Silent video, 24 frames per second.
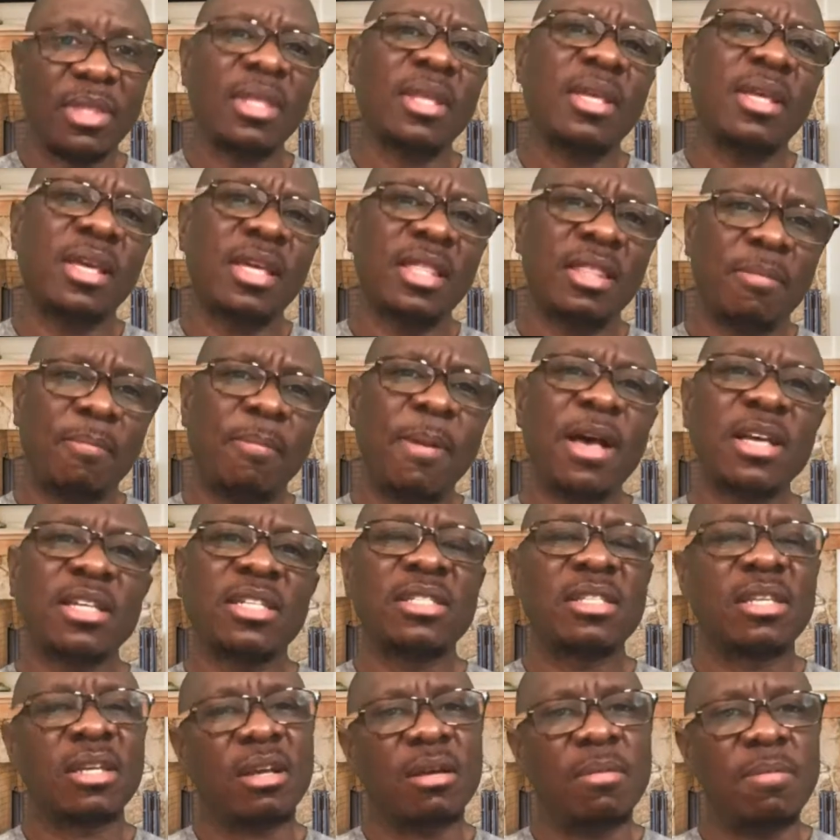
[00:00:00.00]
in
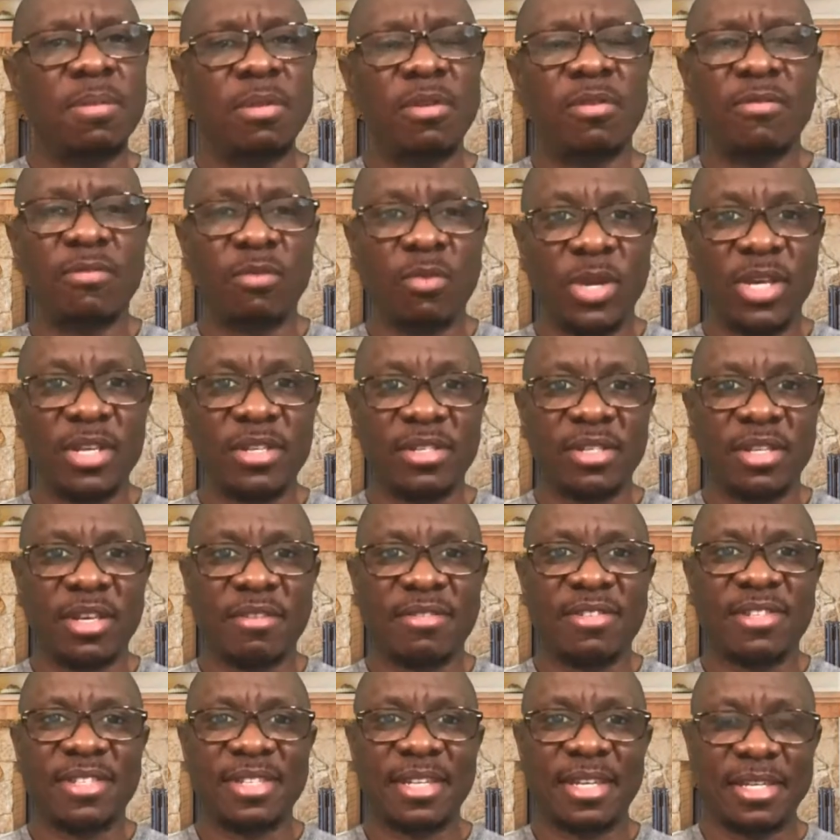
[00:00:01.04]
the couple of weeks, I've
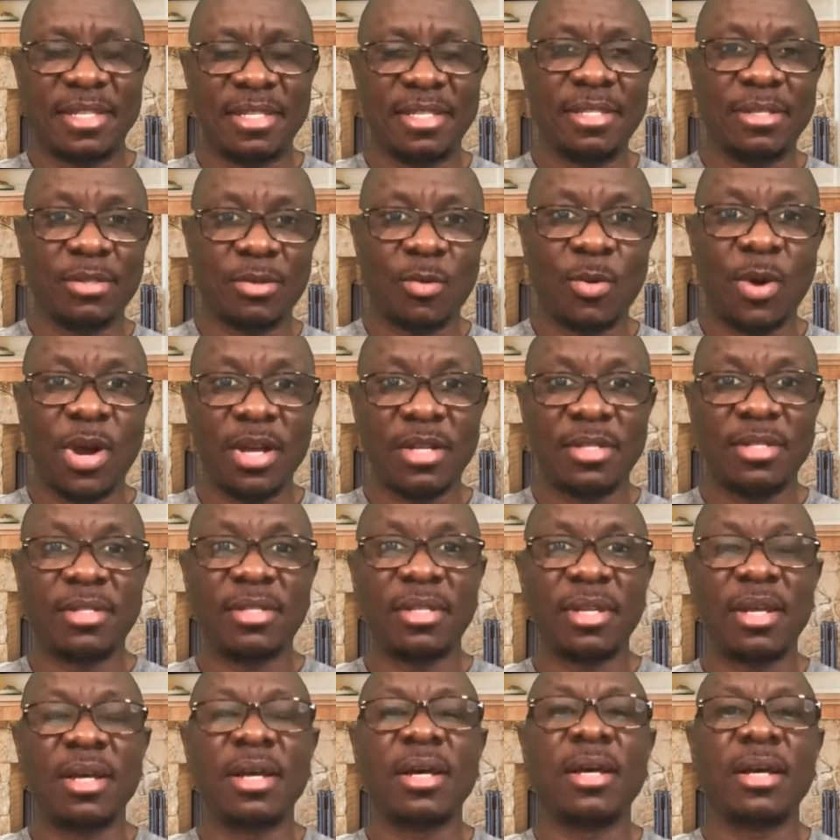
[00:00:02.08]
seen quite
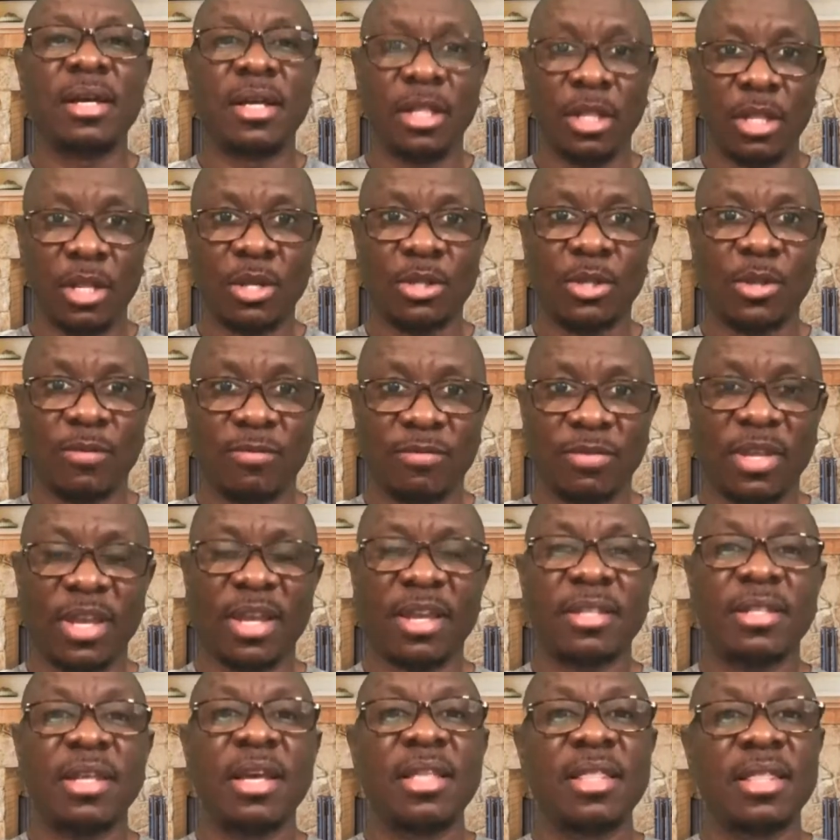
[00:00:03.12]
a lot of
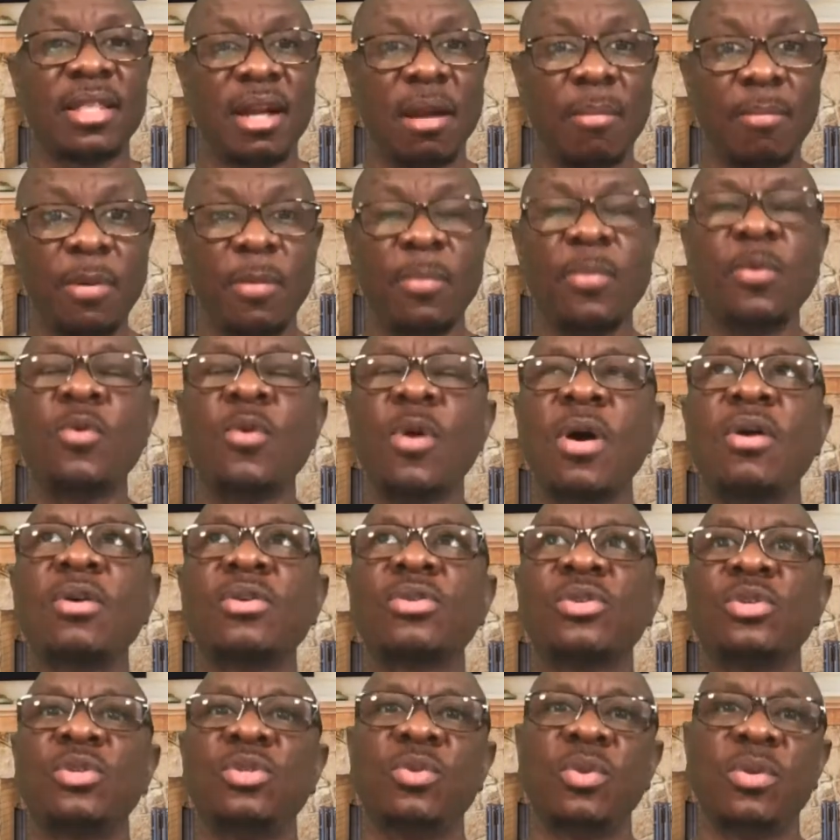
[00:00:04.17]
things. There are people who are
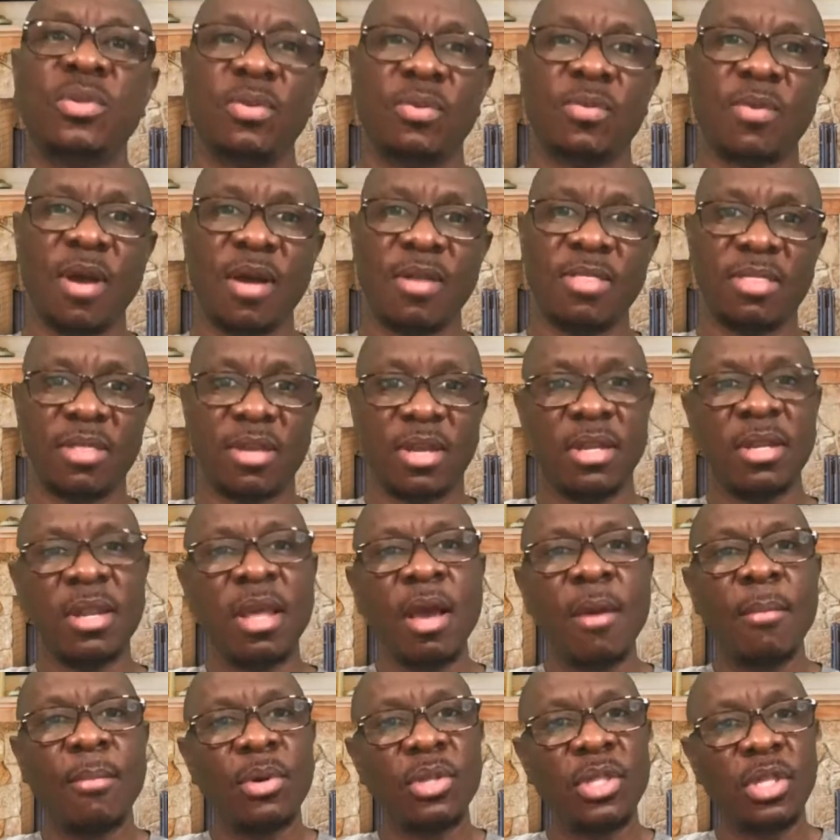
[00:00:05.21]
also doing the right thing,
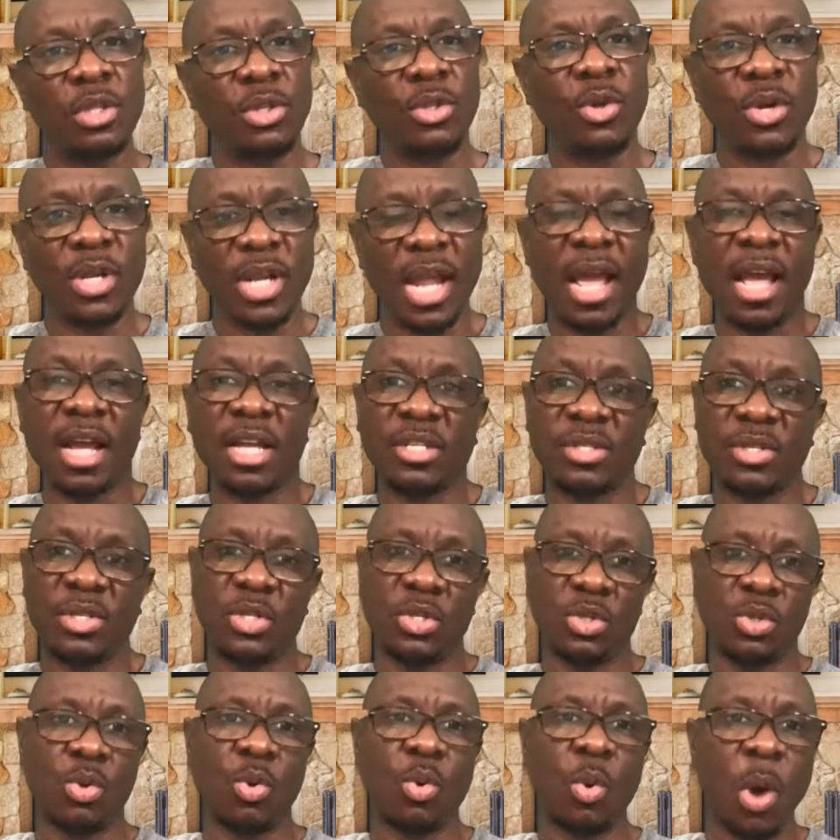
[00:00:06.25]
but they don't actually
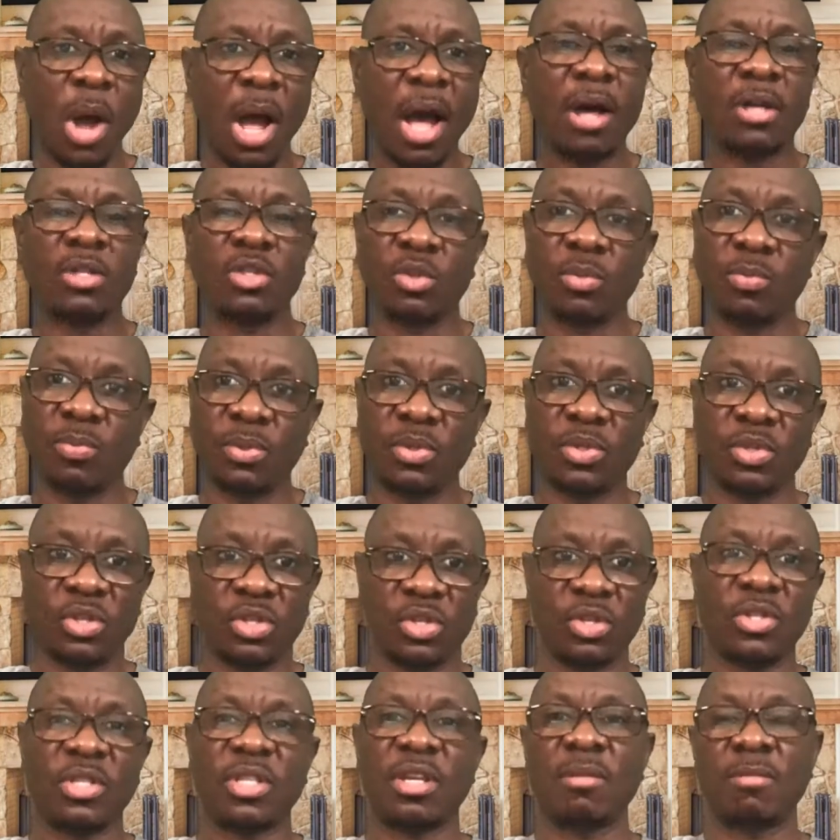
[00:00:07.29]
know how to
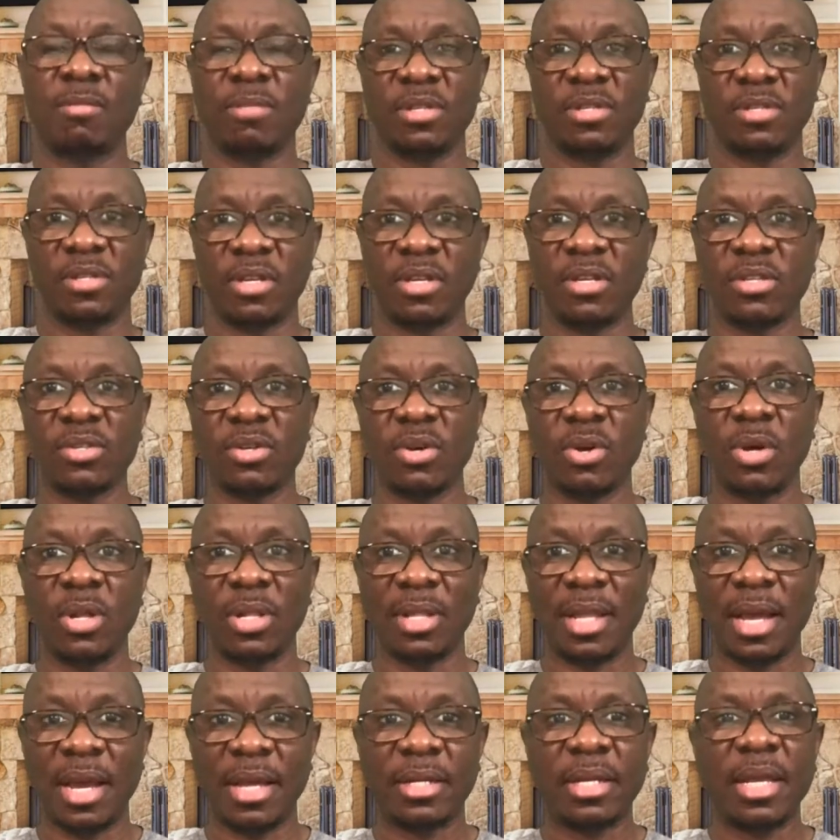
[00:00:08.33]
position their business
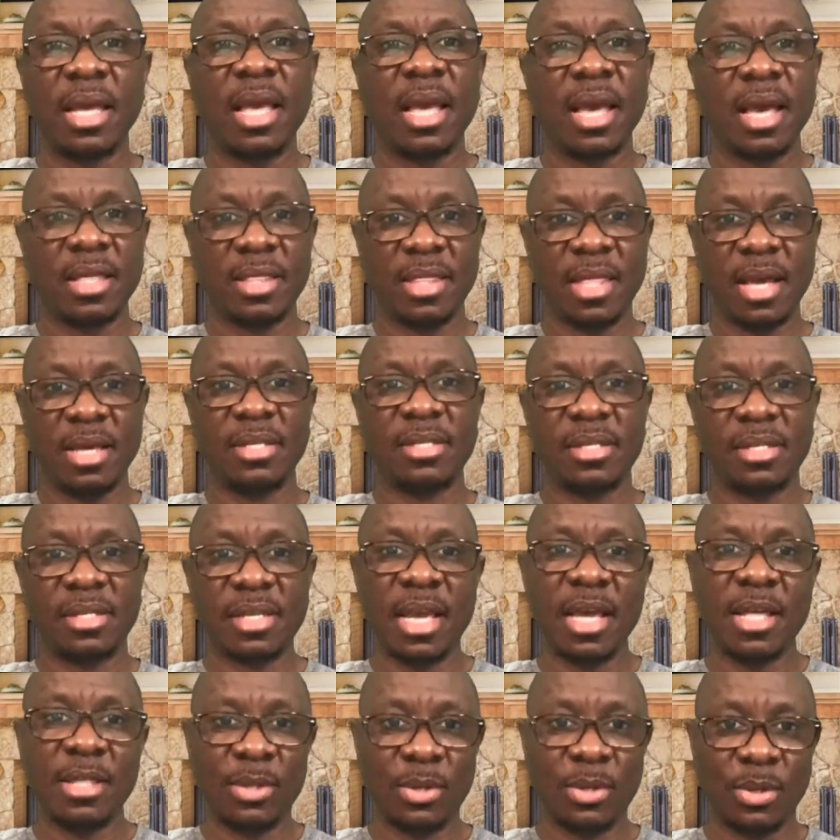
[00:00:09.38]
online, and that's
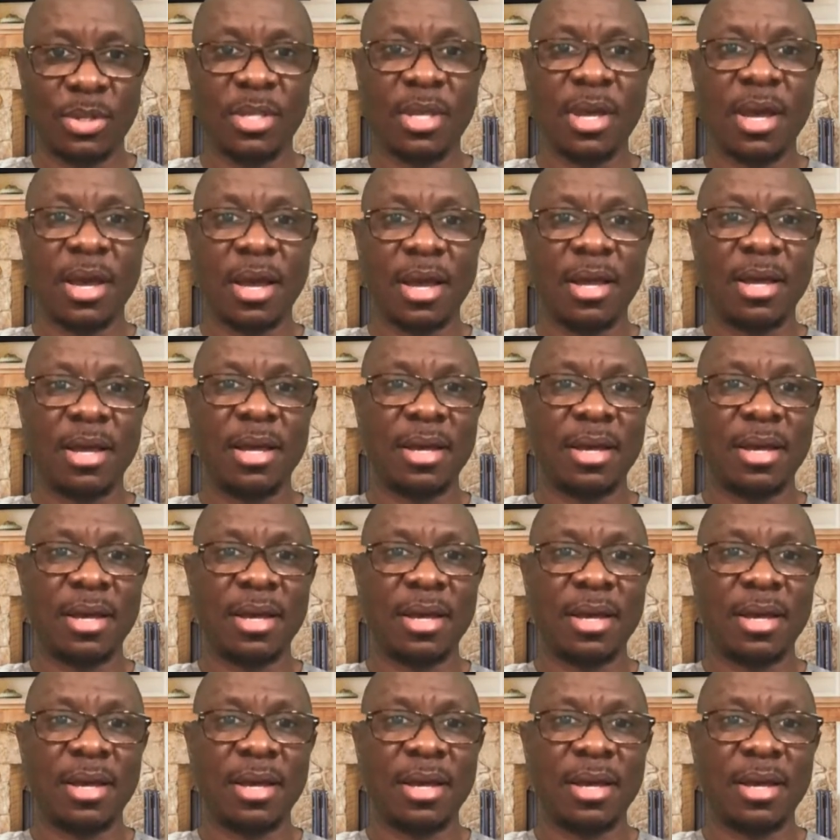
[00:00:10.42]
another